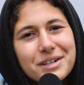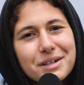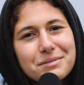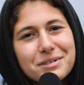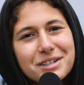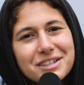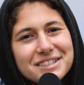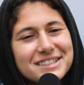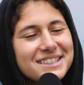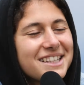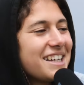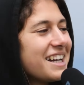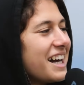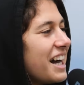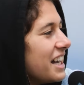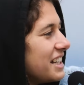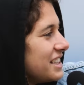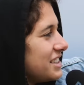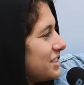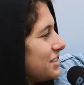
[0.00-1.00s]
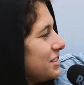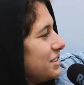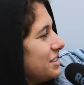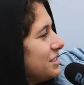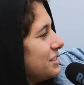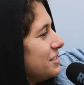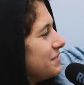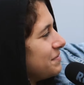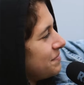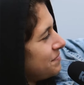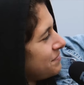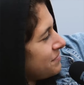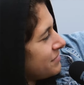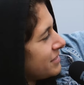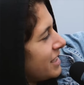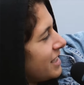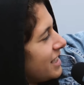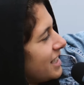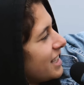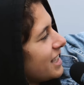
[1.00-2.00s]
I'm gonna say hi to you.
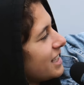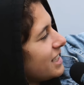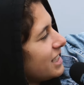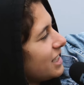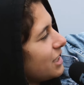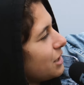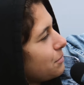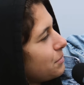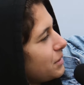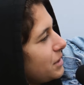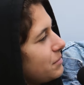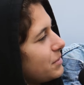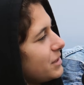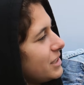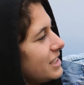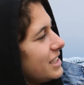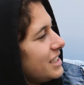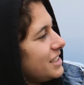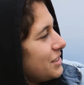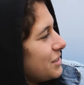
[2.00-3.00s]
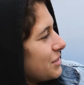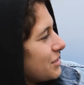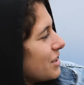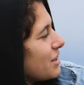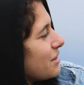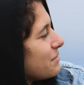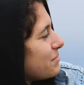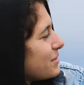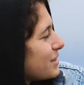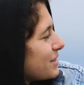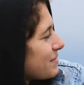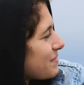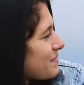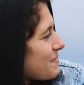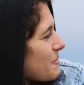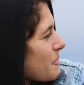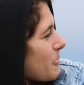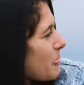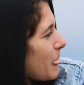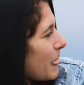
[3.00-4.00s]
Hello, people in Europe.
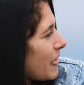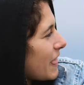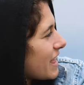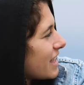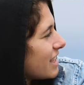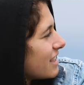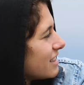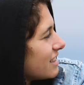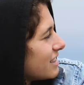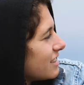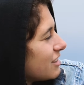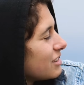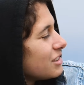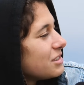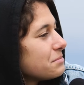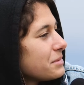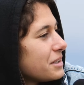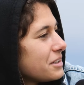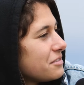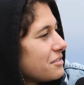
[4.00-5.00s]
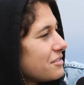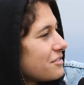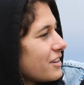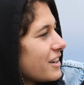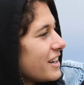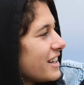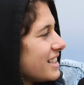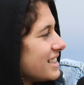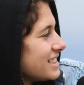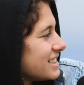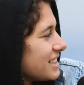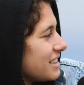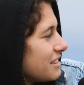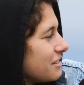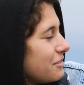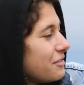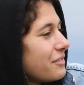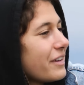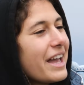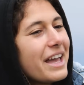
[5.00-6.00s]
All my friends
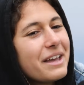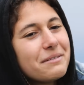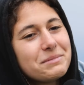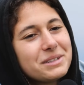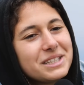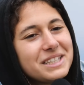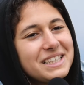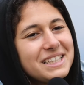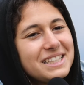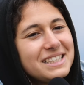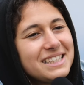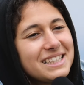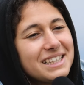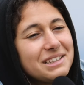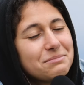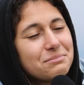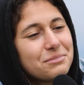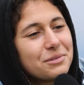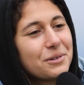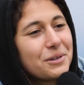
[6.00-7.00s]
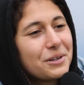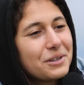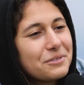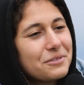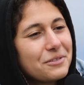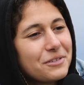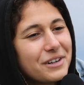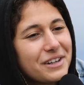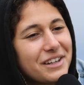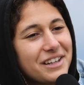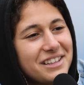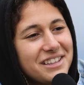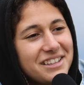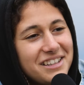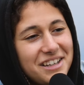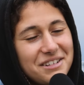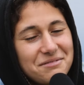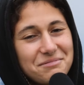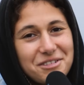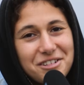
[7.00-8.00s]
and family and boyfriend.
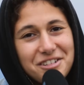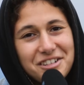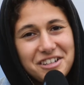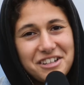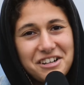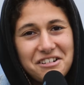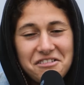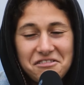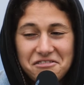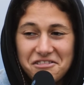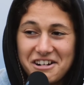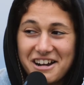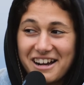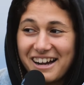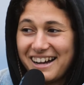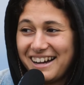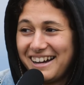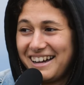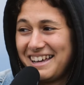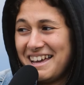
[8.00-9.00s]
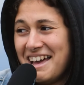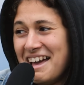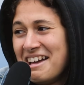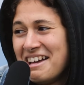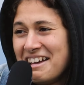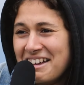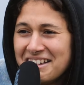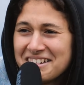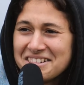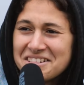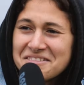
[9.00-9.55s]
I'm gonna cry.